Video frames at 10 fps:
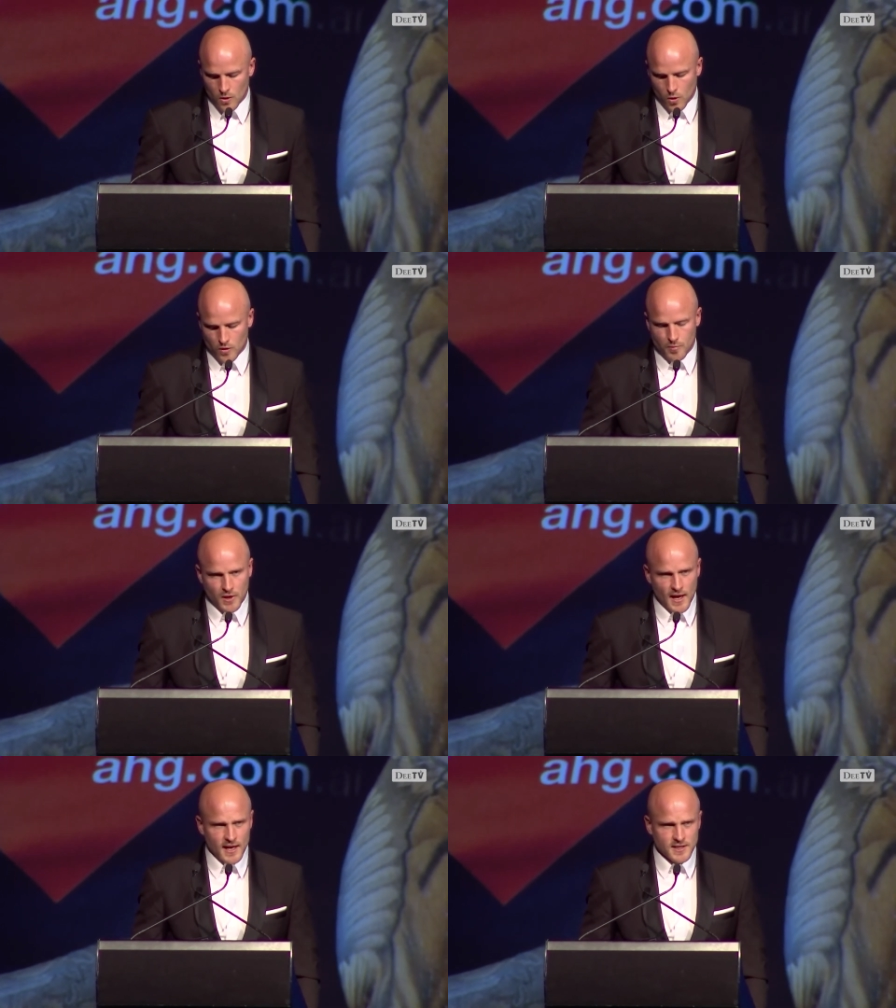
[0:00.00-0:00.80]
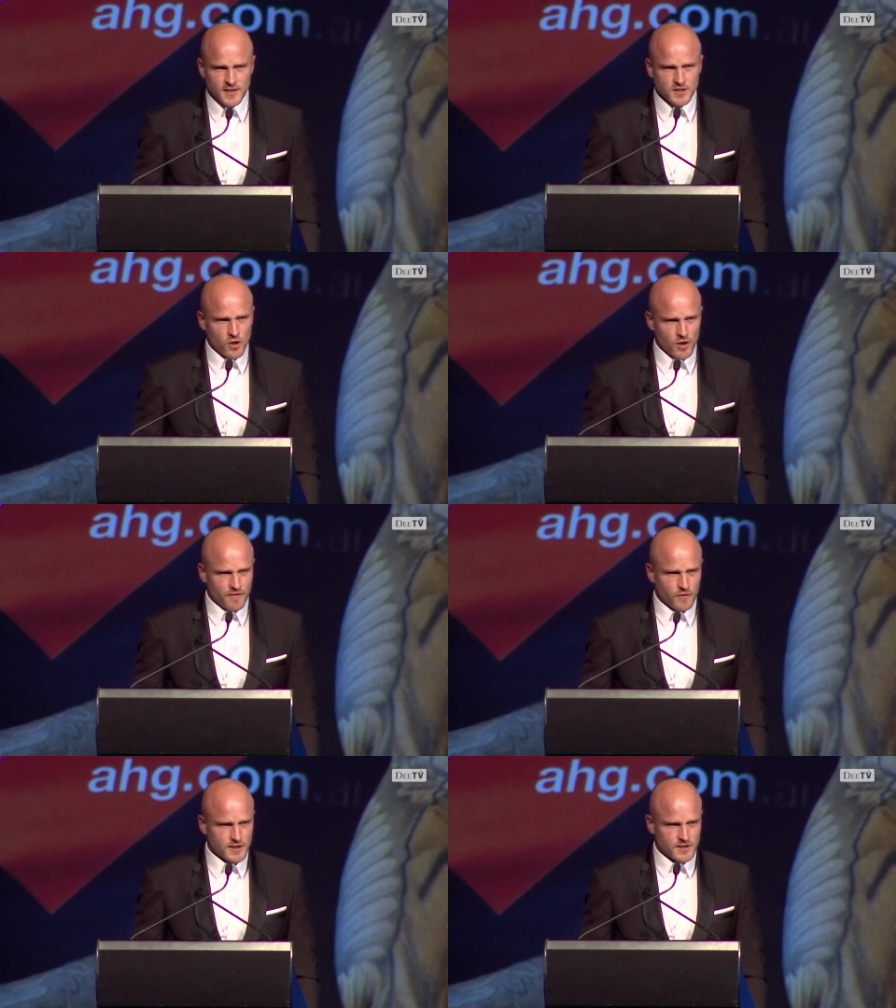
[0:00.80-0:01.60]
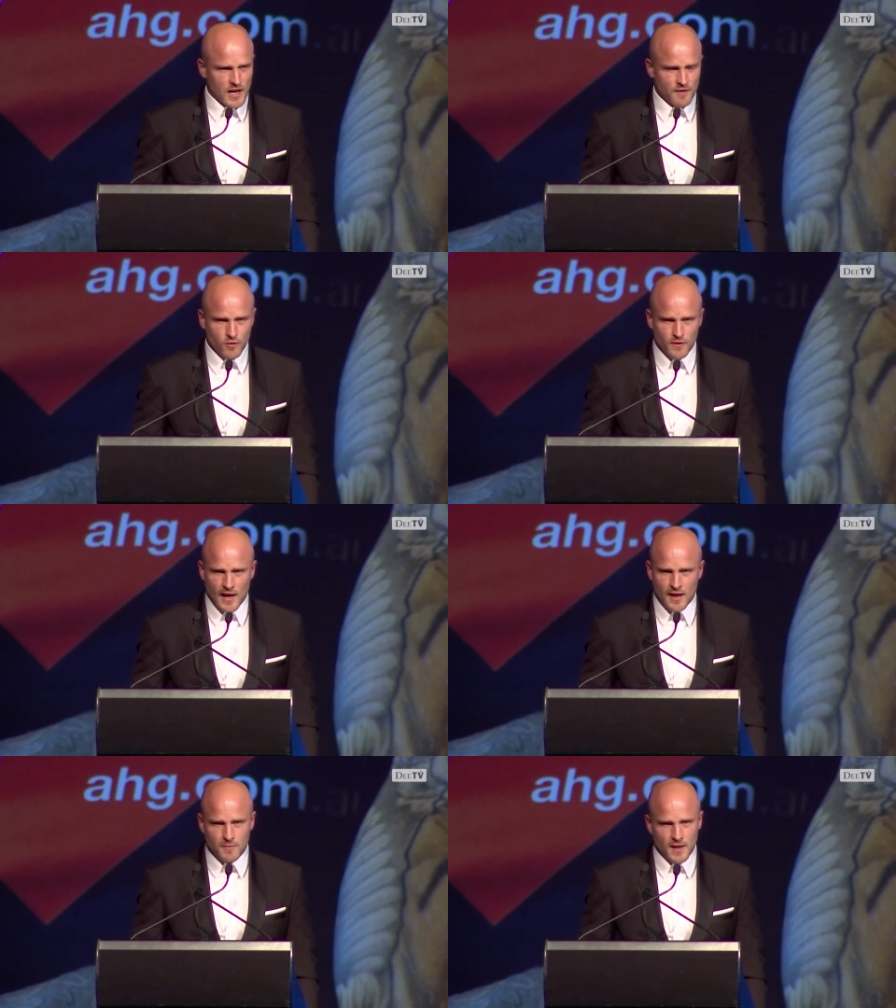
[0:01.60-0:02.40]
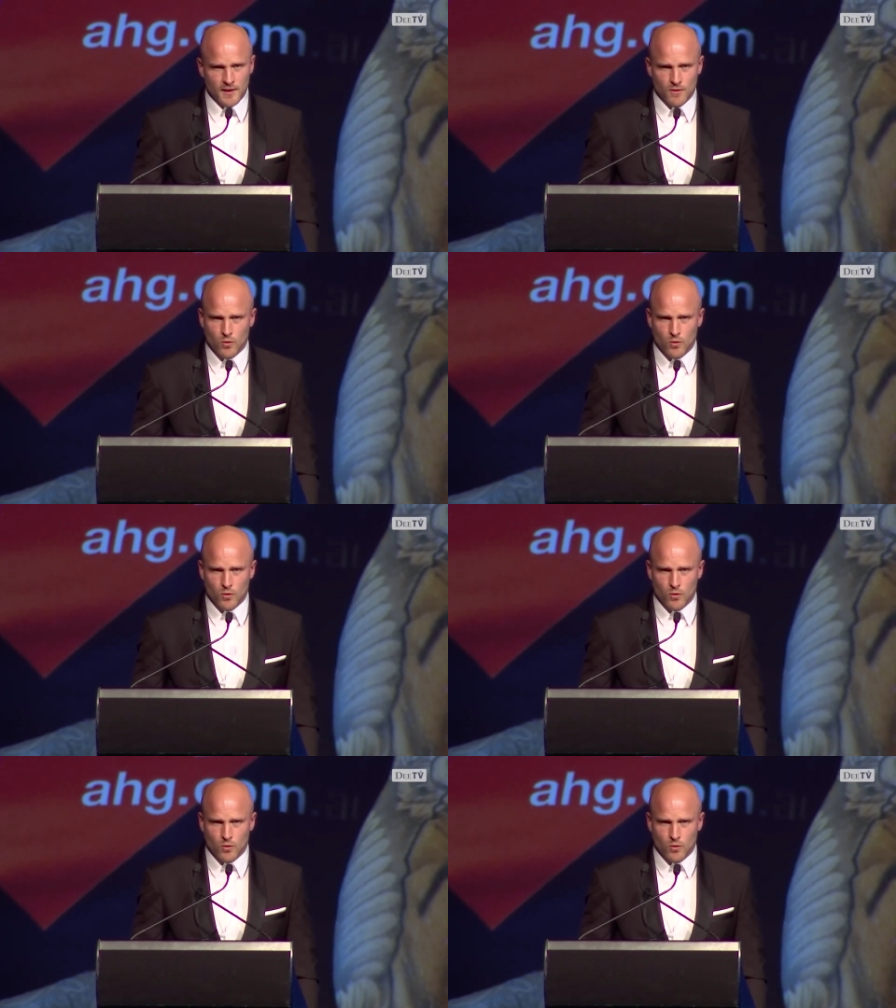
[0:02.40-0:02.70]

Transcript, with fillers: All the players, the entire footy staff, all the admin,